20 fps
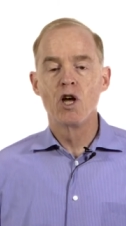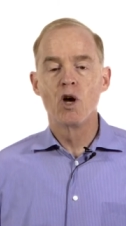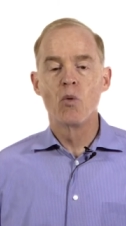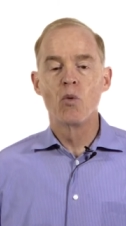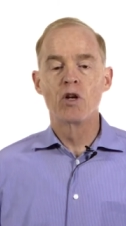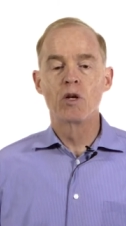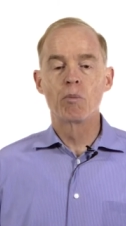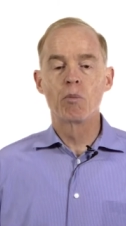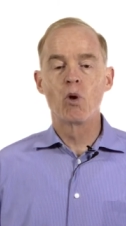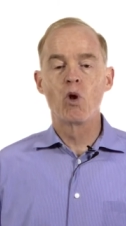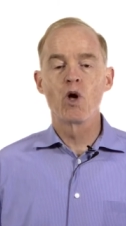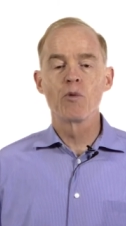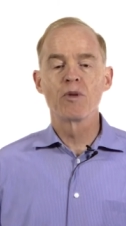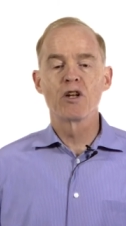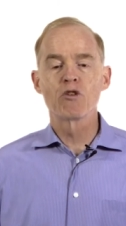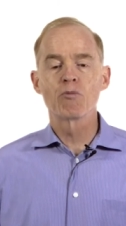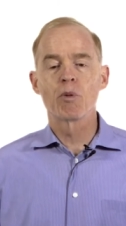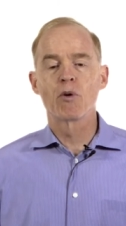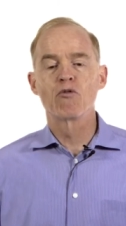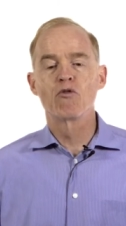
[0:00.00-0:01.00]
When deployment
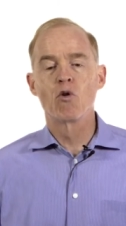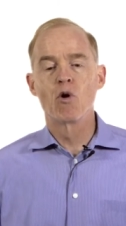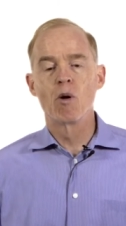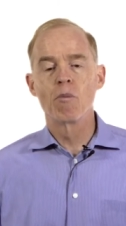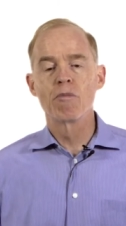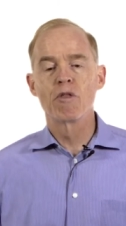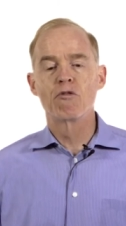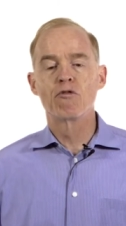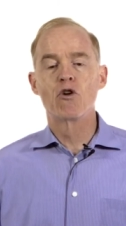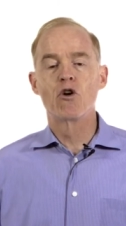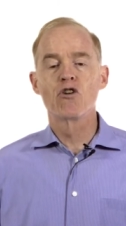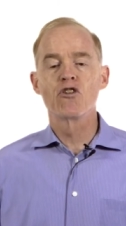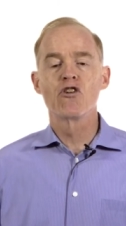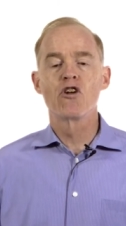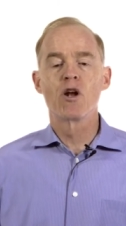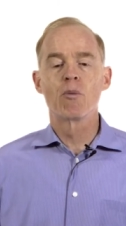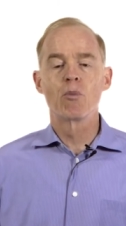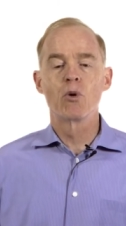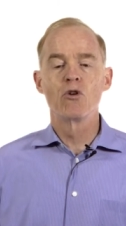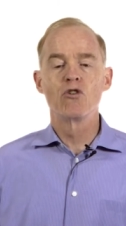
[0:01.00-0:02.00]
is performed, the version
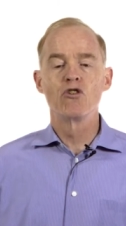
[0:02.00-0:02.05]
number